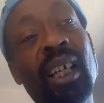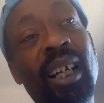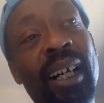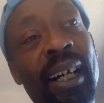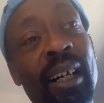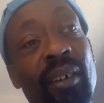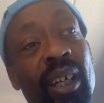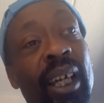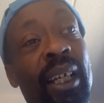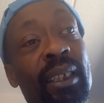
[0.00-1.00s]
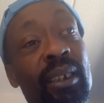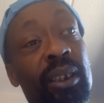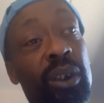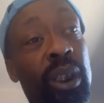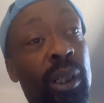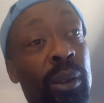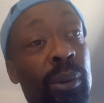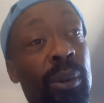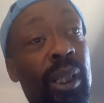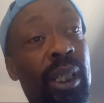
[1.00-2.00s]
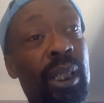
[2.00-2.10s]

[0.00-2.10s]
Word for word: Uh, and so